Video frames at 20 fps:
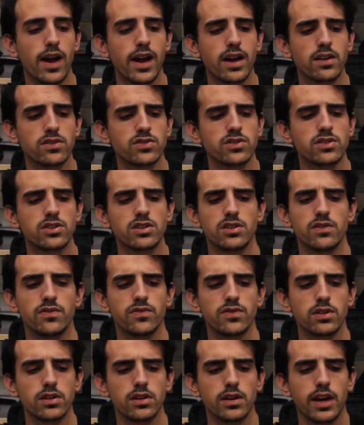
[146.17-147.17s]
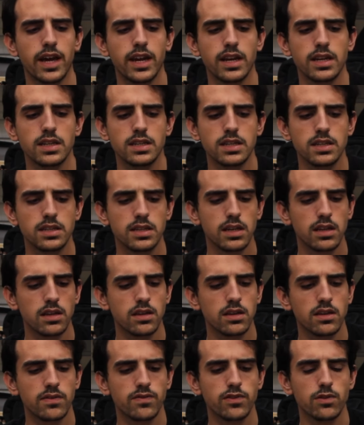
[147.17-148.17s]
Wires are good for adding
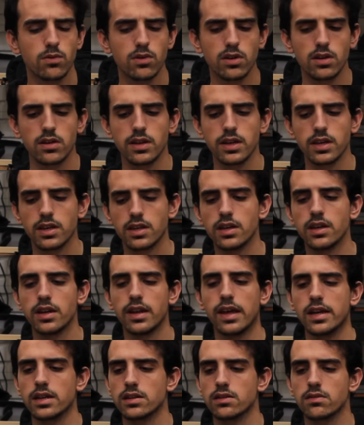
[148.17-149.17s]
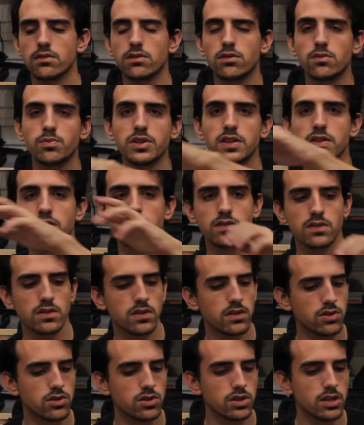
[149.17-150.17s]
detailing if you want to like connect little
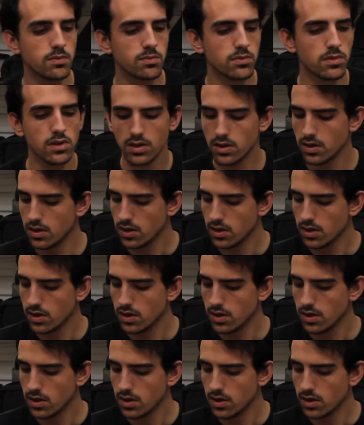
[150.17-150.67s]
pieces of the ship.